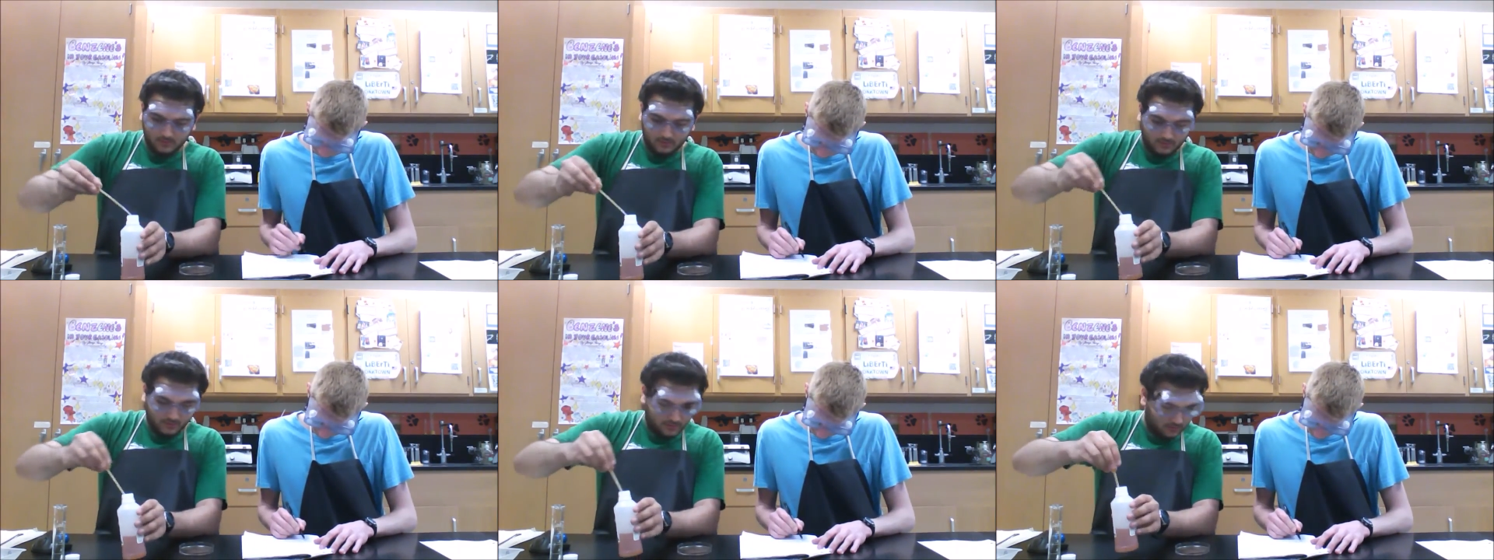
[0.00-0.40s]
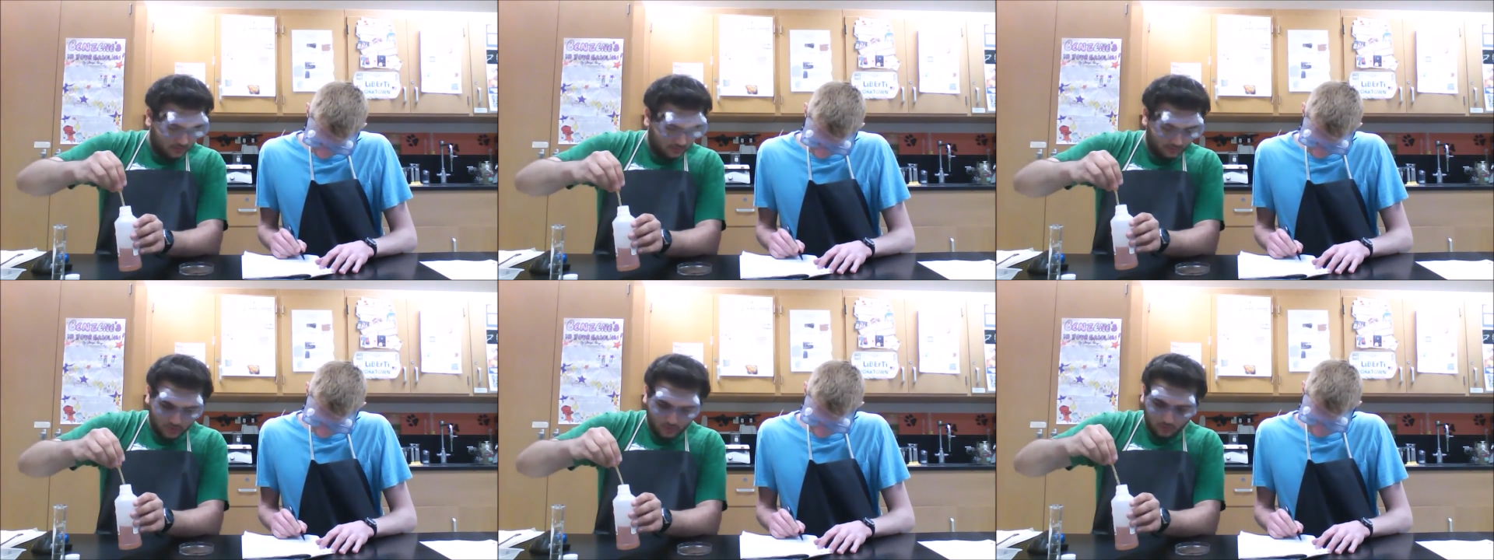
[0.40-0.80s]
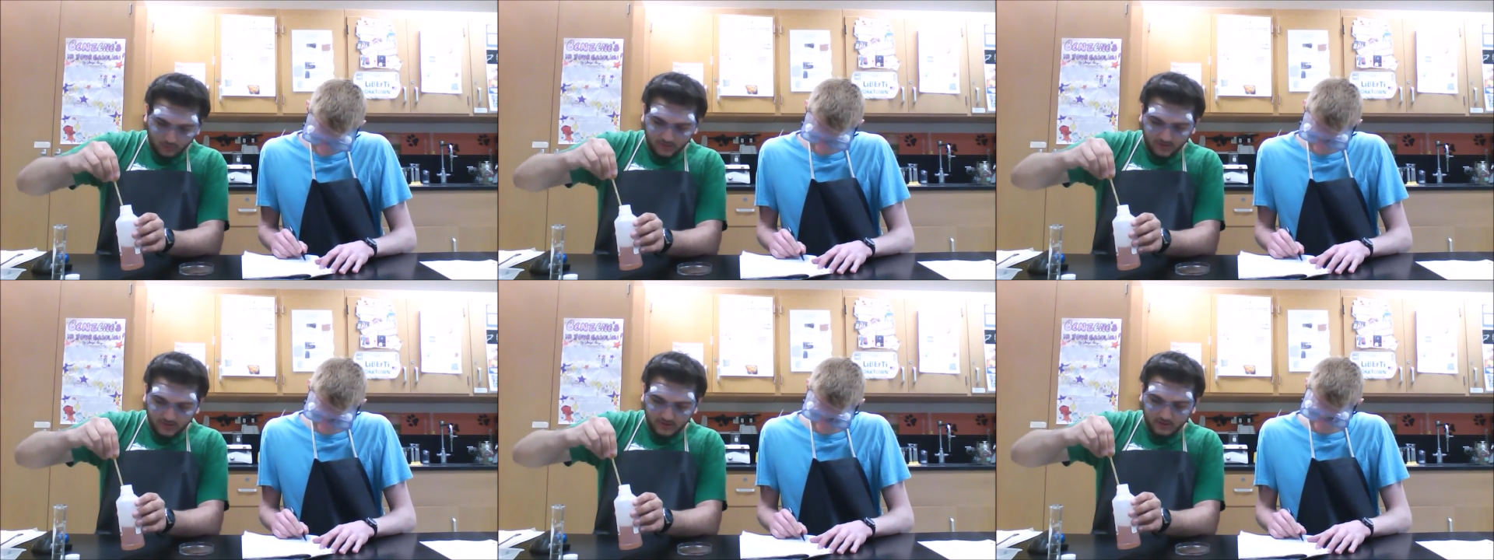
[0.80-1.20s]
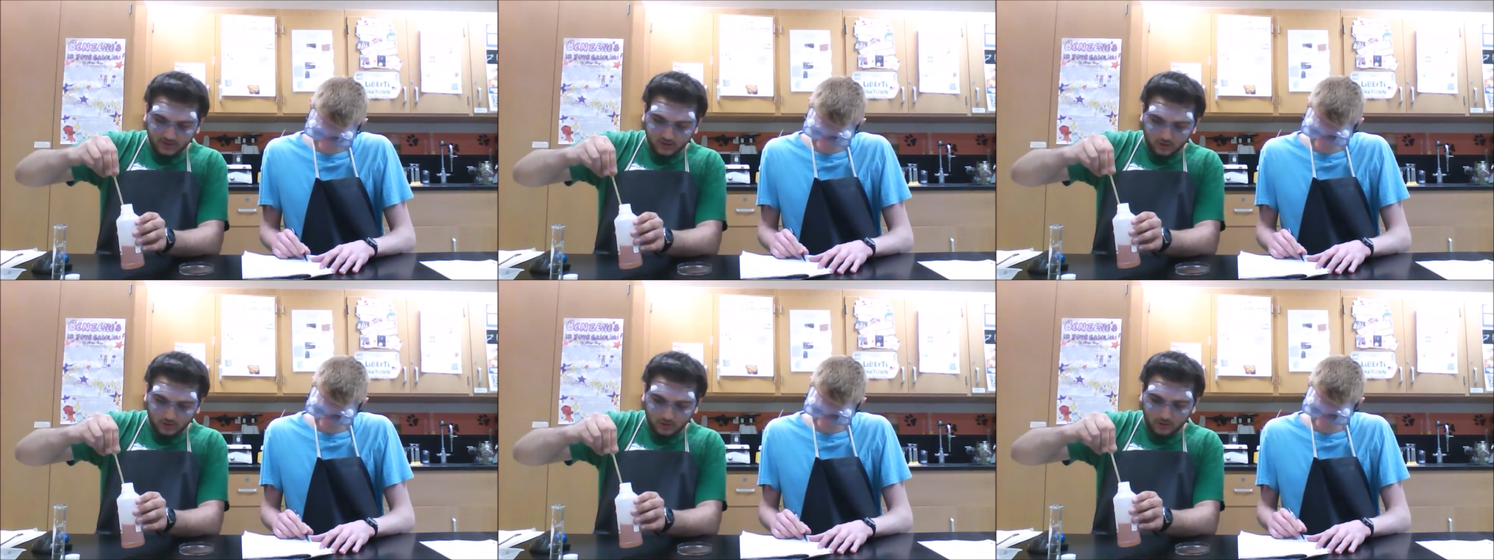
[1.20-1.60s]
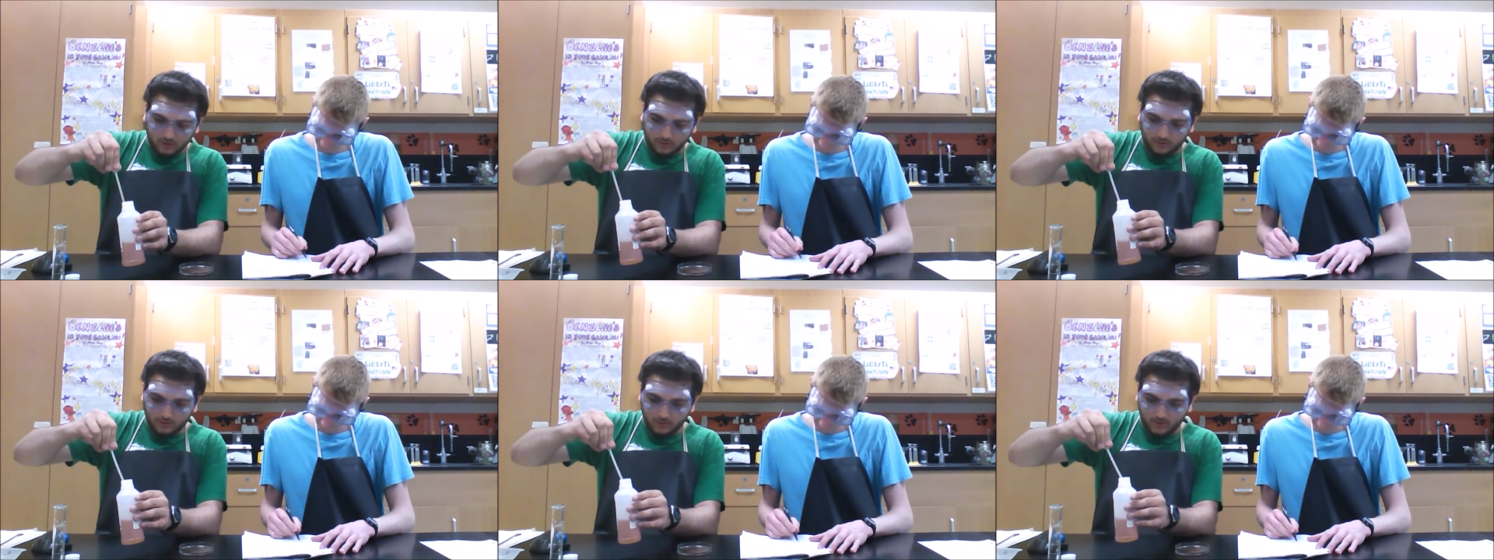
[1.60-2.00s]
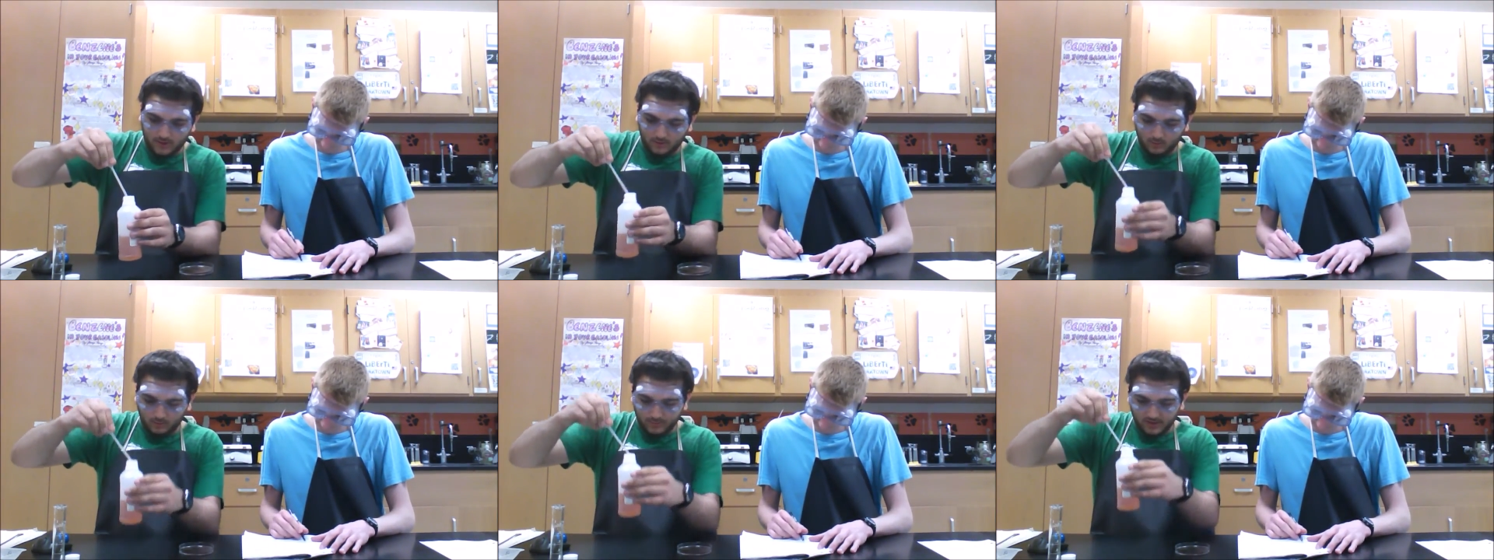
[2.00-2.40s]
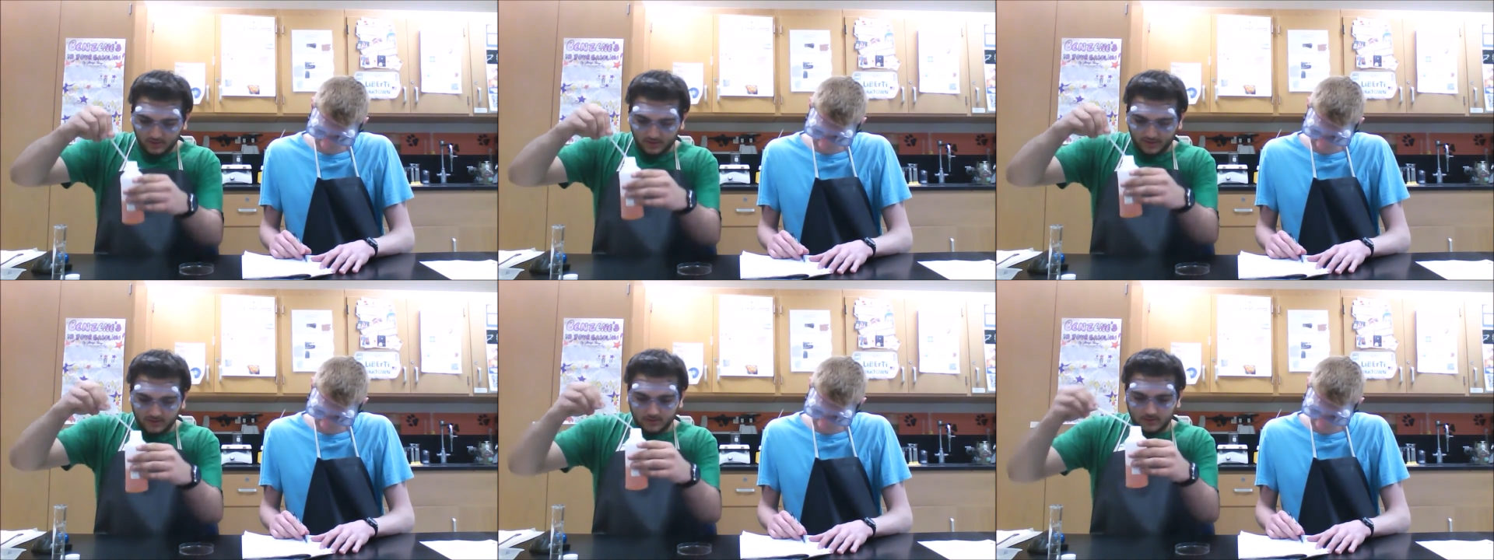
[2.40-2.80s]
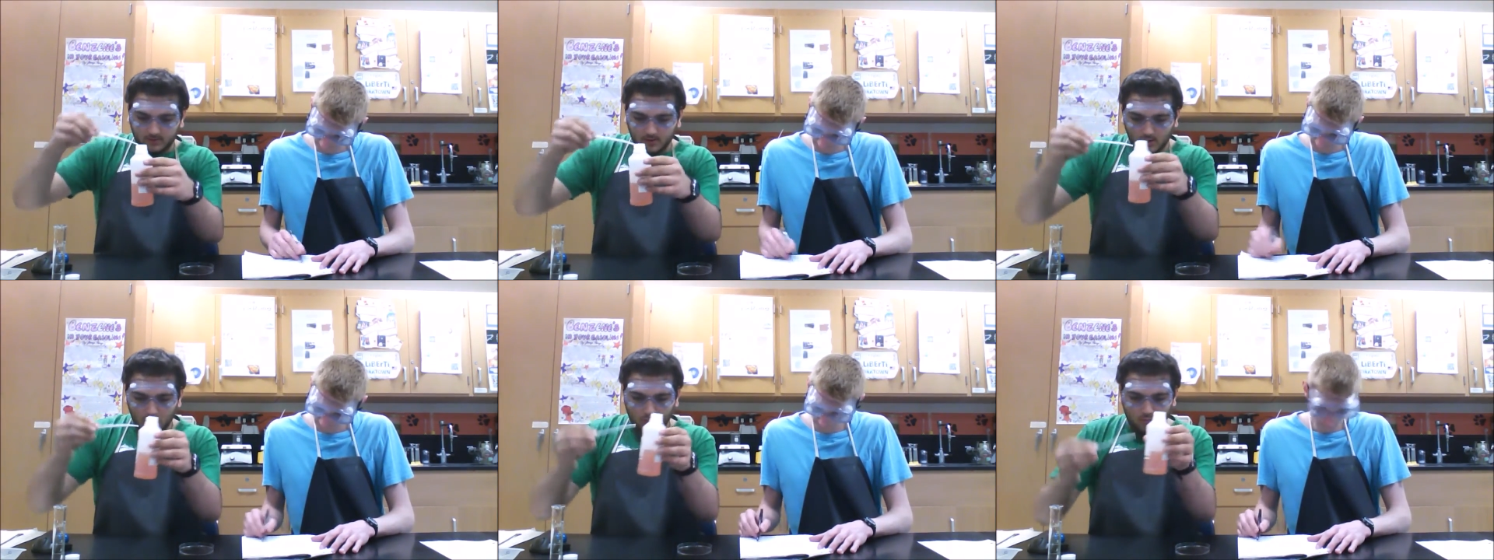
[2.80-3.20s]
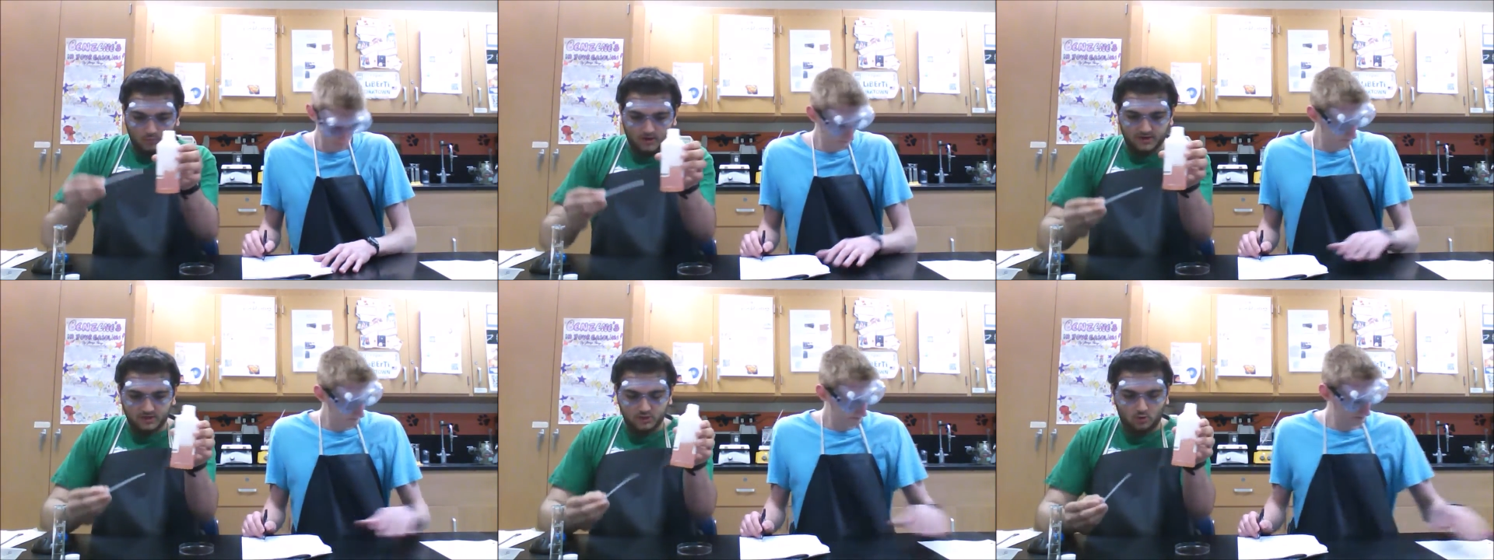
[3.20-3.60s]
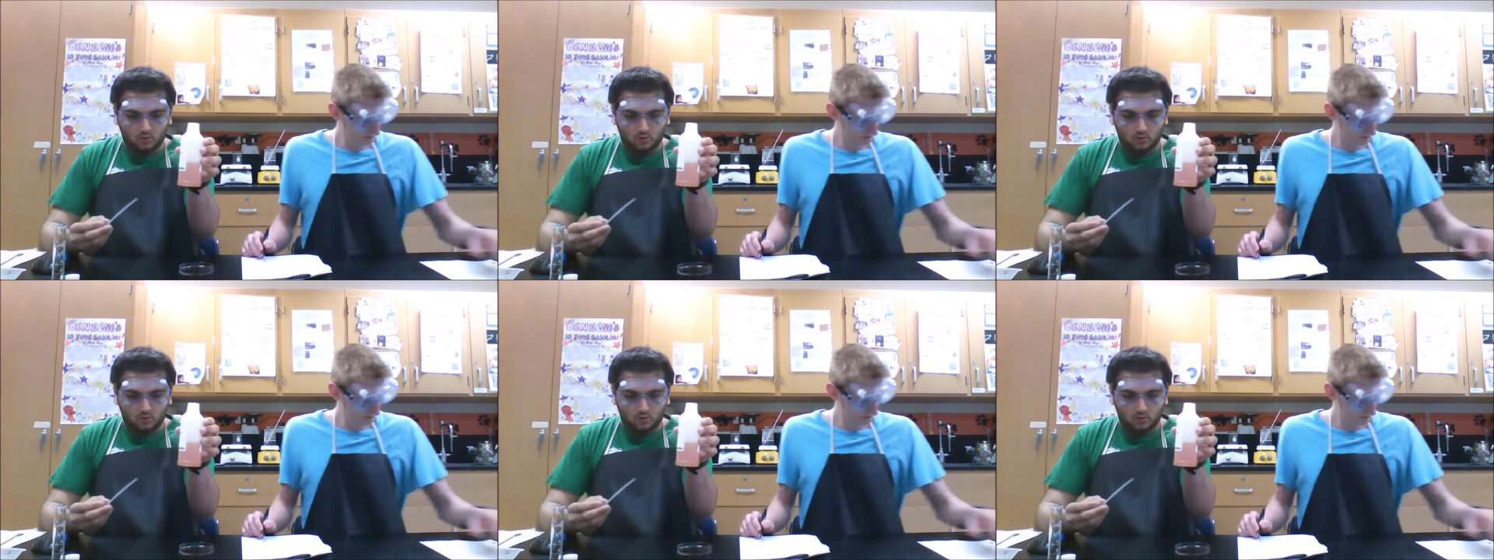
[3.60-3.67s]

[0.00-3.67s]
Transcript: Okay, so record the initial color, so that would be like a reddish